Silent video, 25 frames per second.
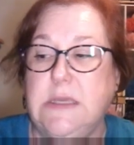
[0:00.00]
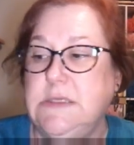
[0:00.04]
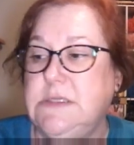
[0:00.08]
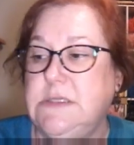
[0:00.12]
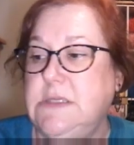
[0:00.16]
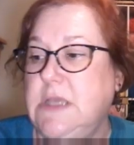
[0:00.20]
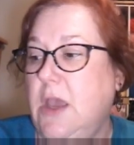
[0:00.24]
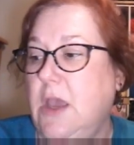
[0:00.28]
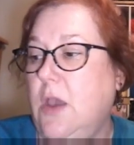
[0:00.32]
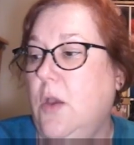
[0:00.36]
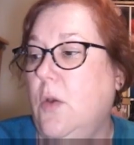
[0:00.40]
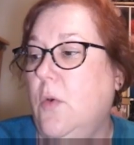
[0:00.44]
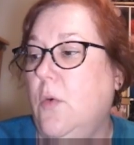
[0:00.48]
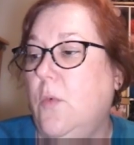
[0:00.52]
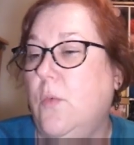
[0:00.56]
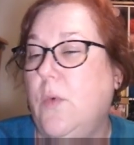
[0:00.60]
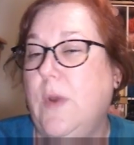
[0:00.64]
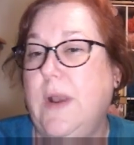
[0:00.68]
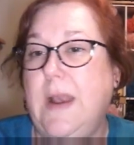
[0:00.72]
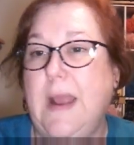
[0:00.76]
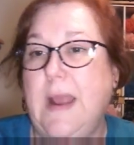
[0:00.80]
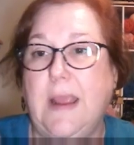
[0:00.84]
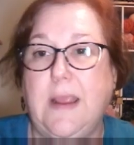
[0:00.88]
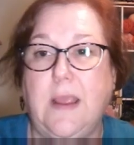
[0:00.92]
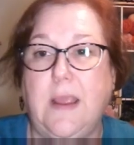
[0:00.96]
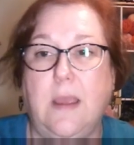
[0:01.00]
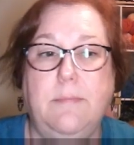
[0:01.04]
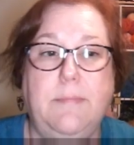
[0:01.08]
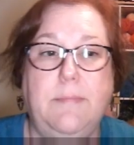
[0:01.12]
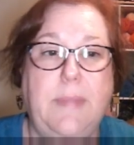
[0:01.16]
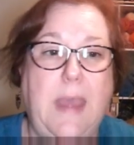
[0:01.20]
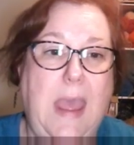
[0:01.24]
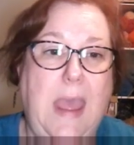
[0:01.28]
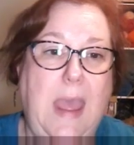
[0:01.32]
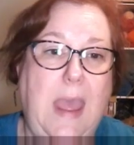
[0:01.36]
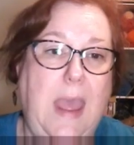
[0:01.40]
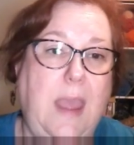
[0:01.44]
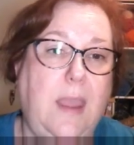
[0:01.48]
So when I come
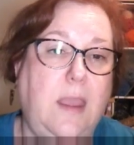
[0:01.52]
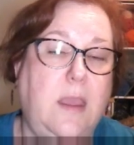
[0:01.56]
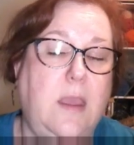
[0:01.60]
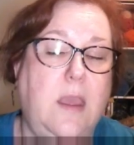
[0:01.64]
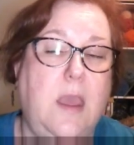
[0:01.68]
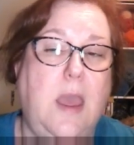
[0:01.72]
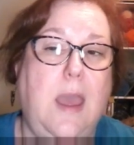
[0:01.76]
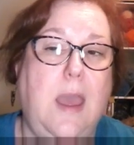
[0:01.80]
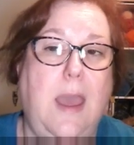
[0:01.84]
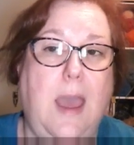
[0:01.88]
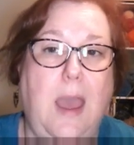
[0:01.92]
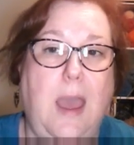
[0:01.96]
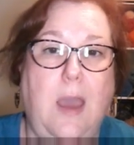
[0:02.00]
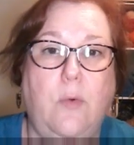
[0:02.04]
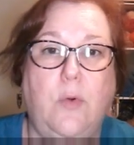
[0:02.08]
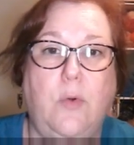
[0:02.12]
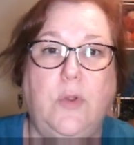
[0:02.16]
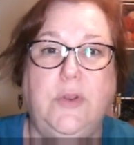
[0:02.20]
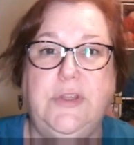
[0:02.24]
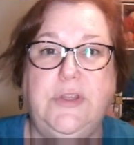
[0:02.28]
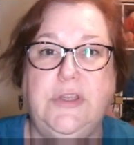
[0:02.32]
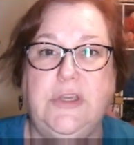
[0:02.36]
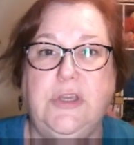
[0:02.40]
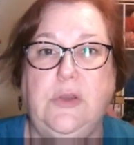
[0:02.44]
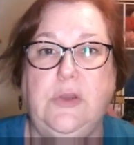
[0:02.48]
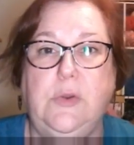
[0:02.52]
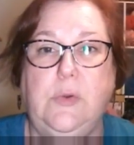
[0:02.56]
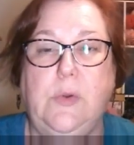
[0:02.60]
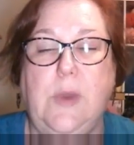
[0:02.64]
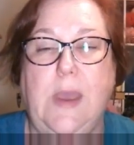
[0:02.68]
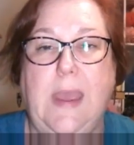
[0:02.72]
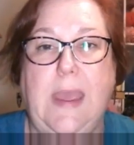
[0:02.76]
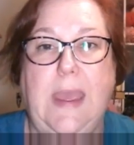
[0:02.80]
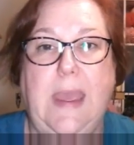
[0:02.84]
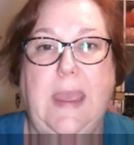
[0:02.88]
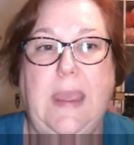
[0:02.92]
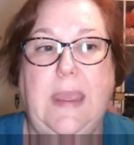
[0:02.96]
back, I will do